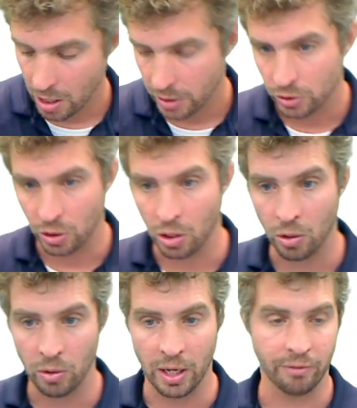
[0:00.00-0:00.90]

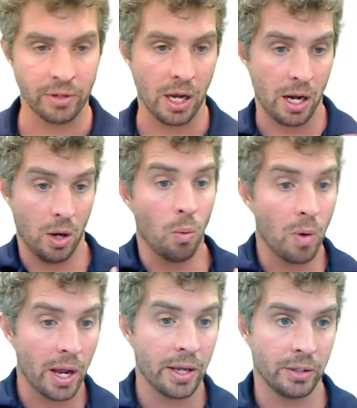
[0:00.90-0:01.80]
So I've got a
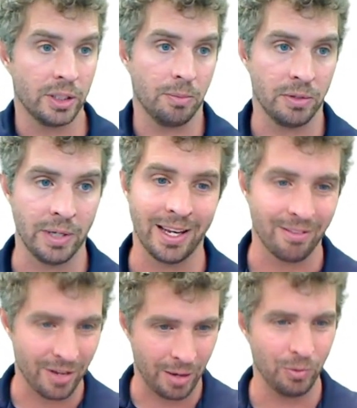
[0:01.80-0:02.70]
y-intercept of
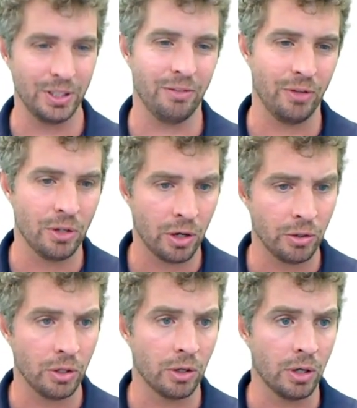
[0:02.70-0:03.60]
-9, which if you know
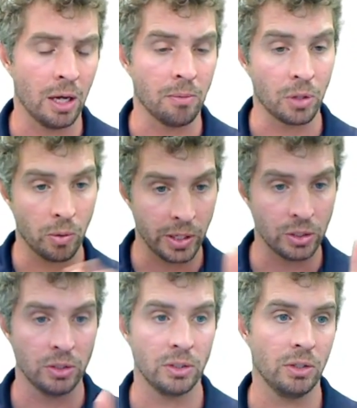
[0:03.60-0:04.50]
your
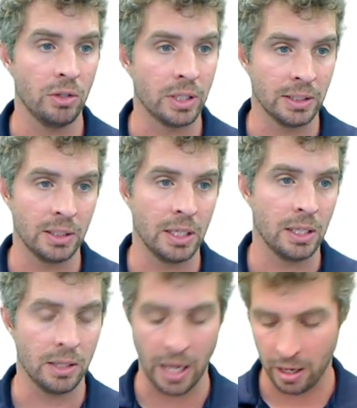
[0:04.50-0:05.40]
equations, you can see
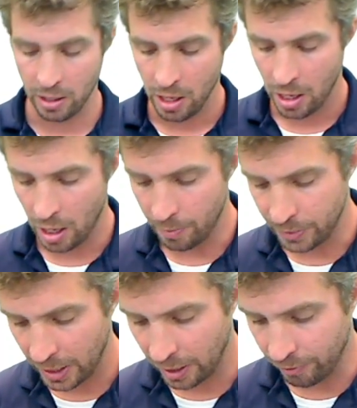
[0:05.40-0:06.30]
that
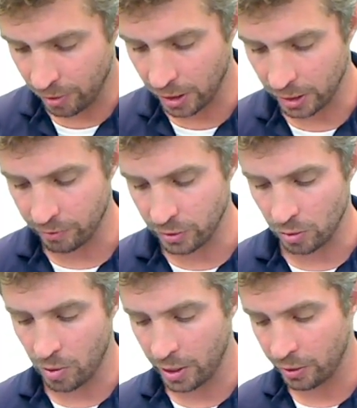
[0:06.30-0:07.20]
-9 gives you the
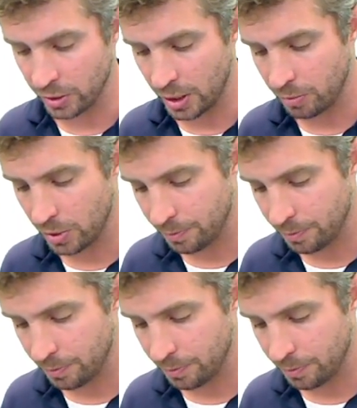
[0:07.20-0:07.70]
y-intercept.